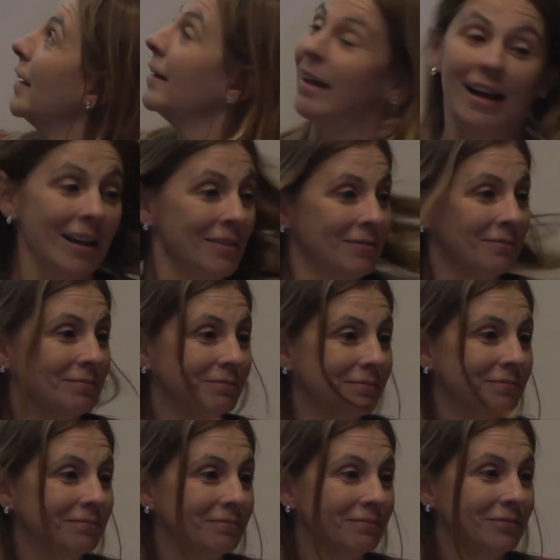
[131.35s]
yeah?
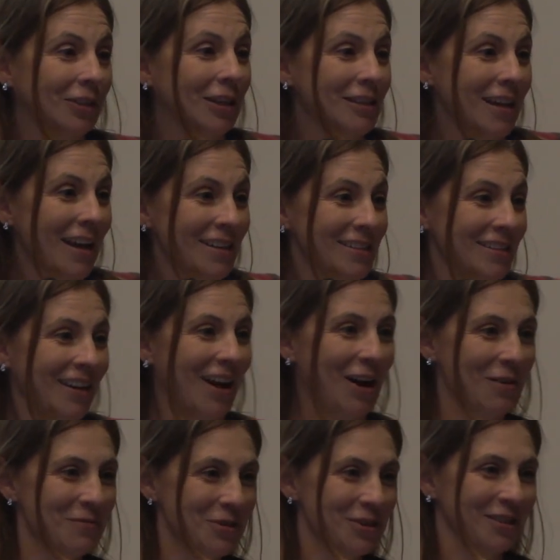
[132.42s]
Not yet?
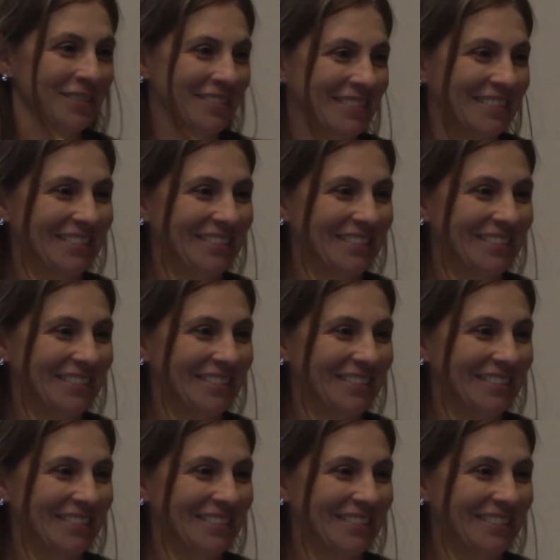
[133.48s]
Almost?